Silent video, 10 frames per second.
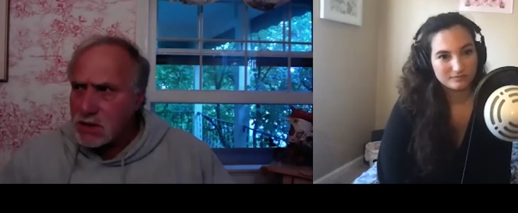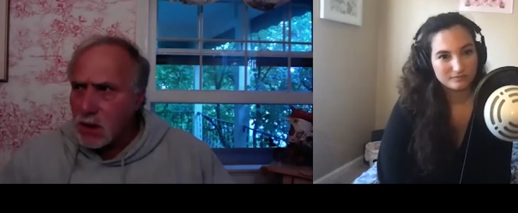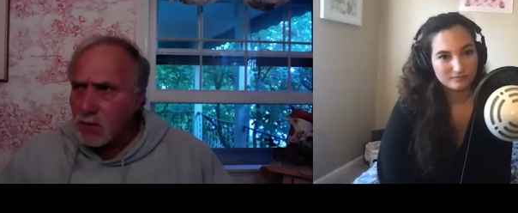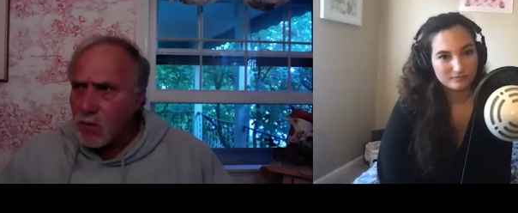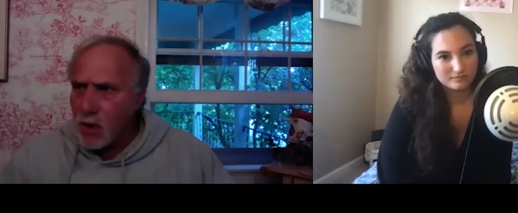
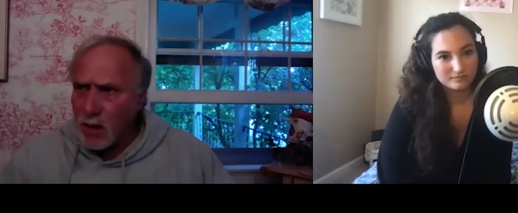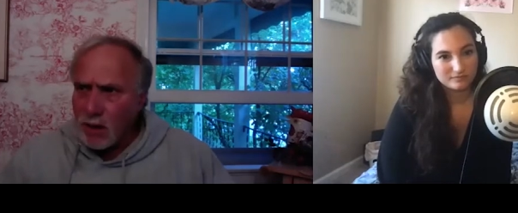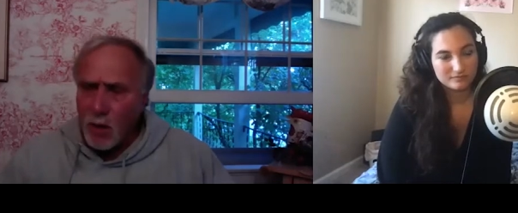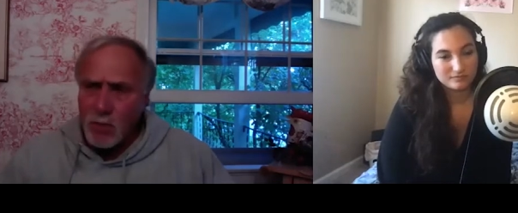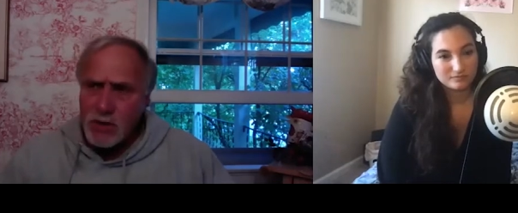Speaker 1: while
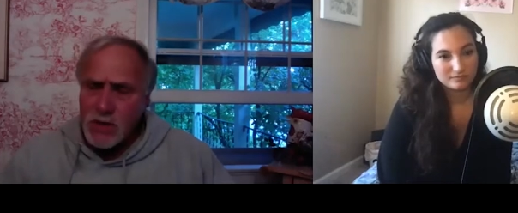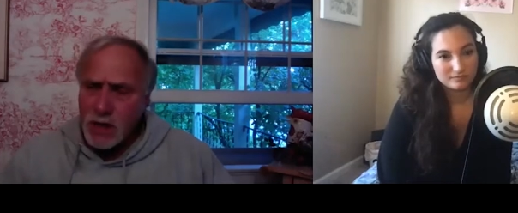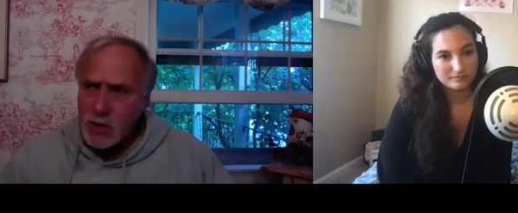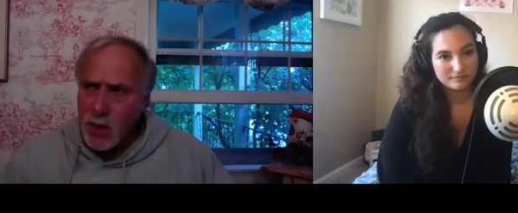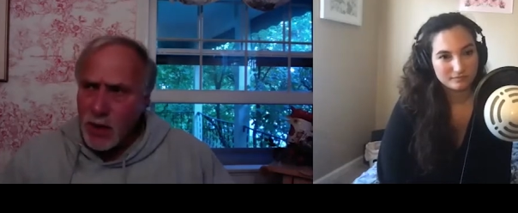
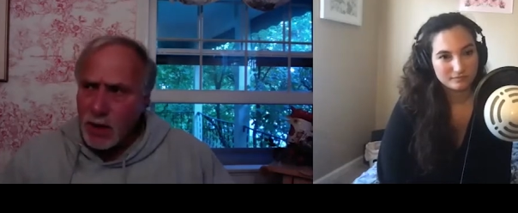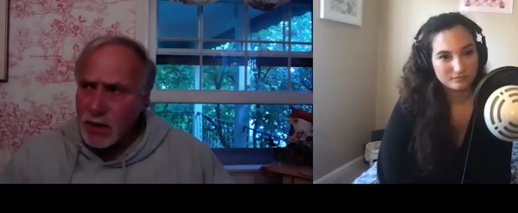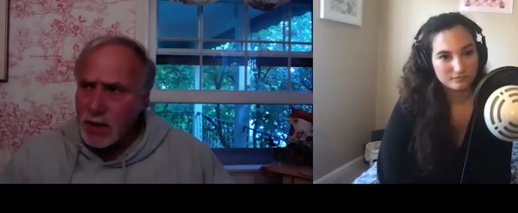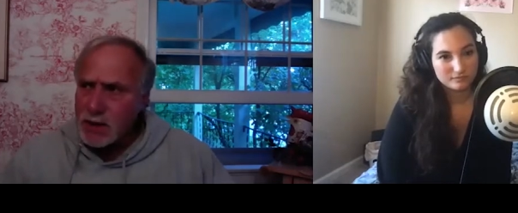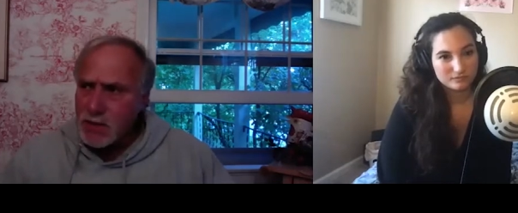homosexuality
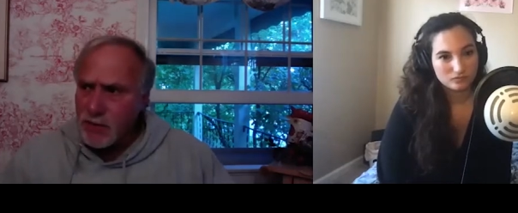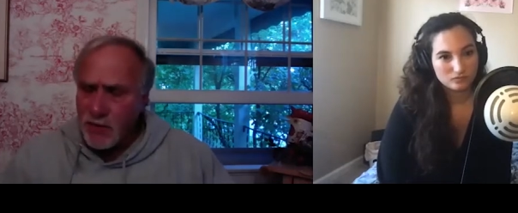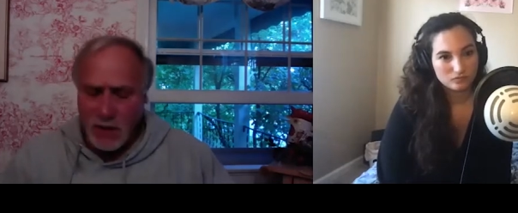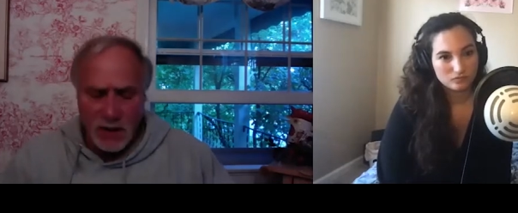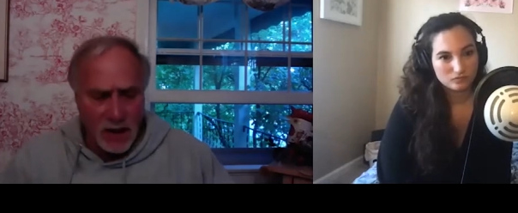is
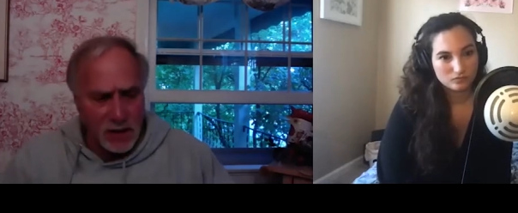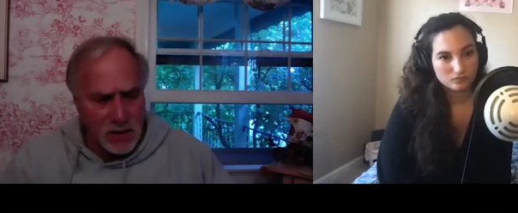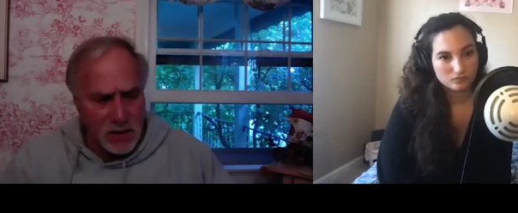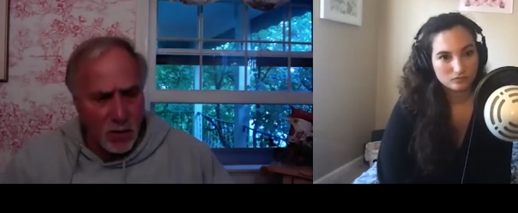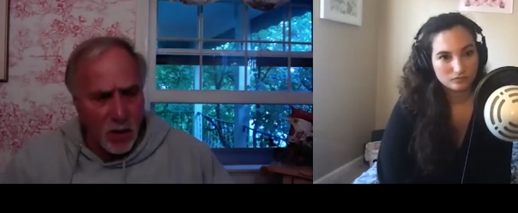affiliated
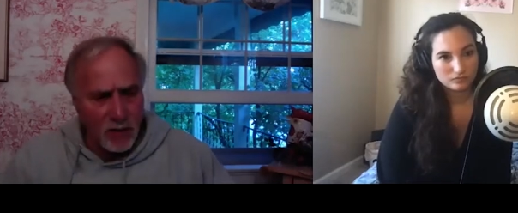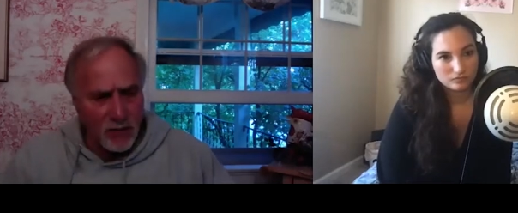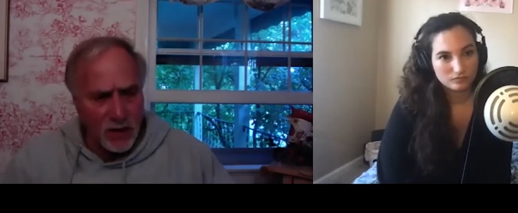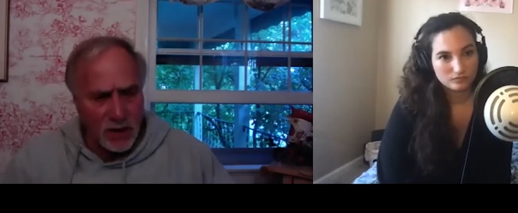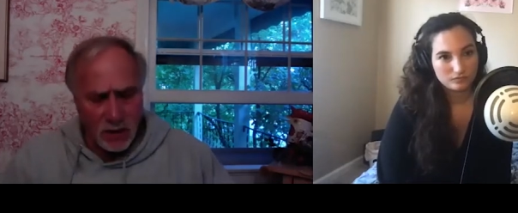so often
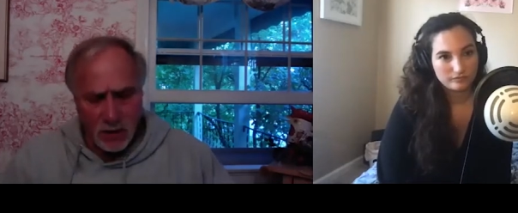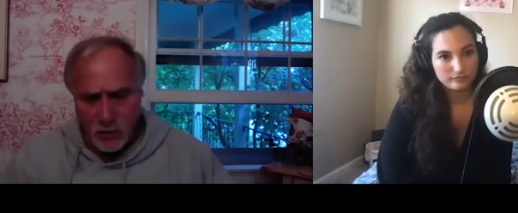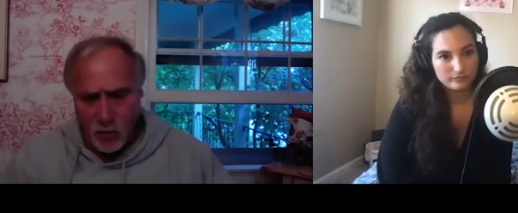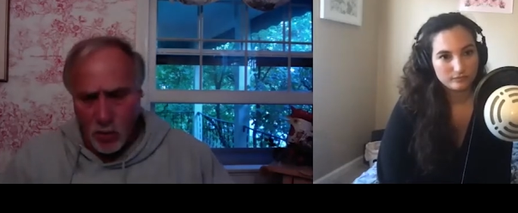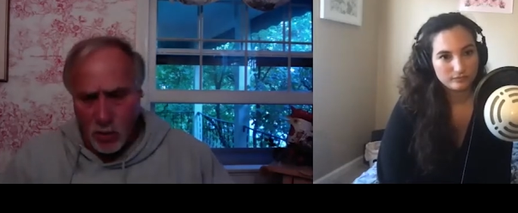in his
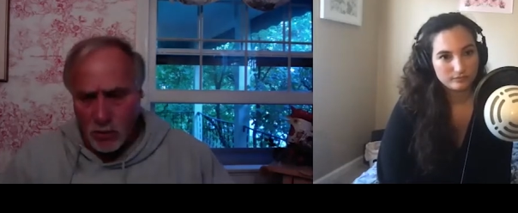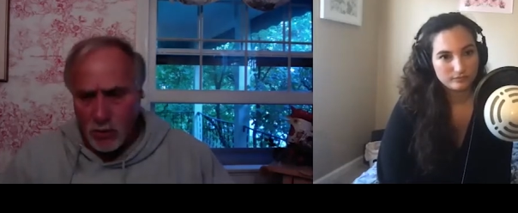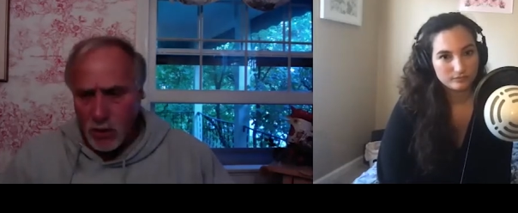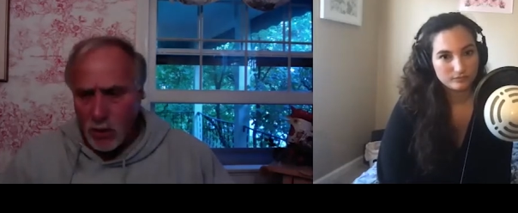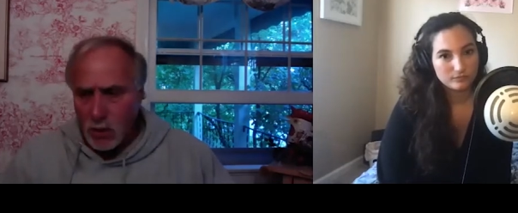world
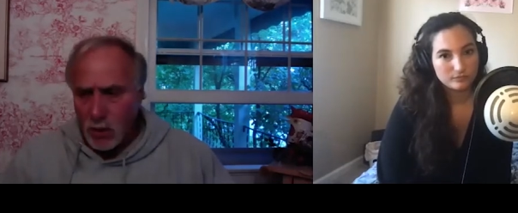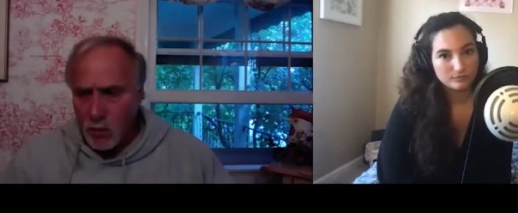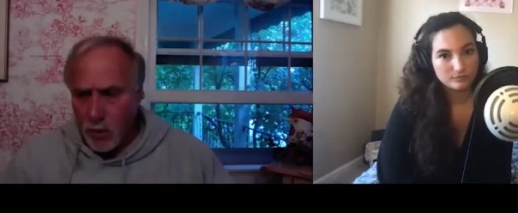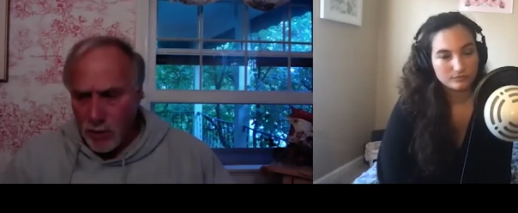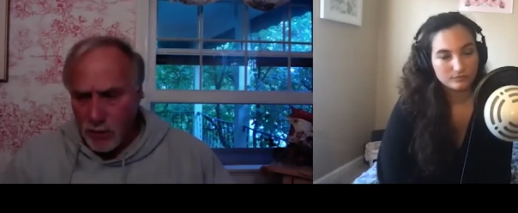
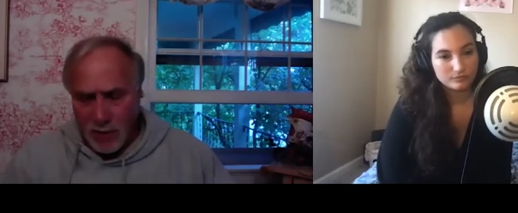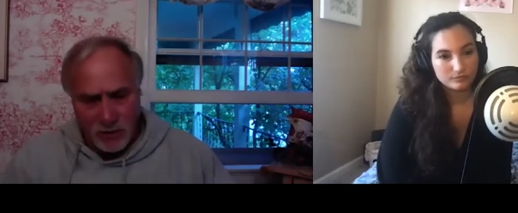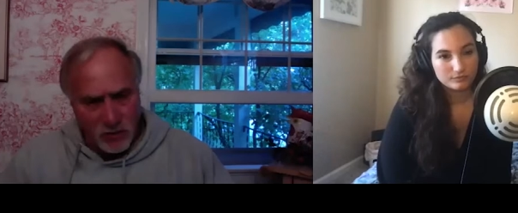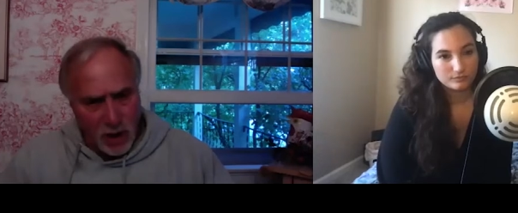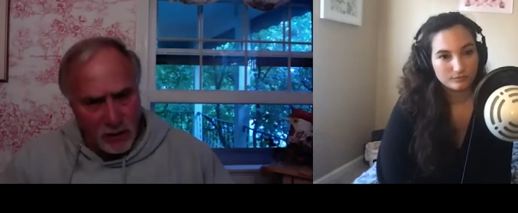with
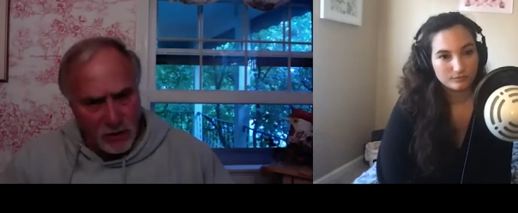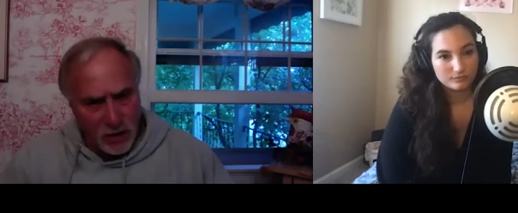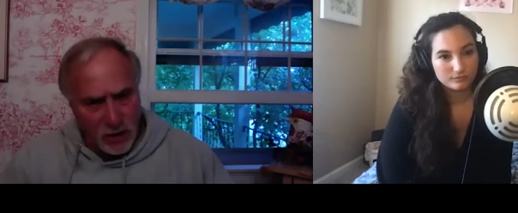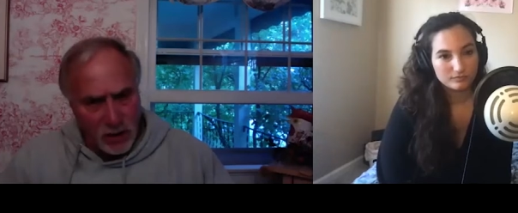monstrosity,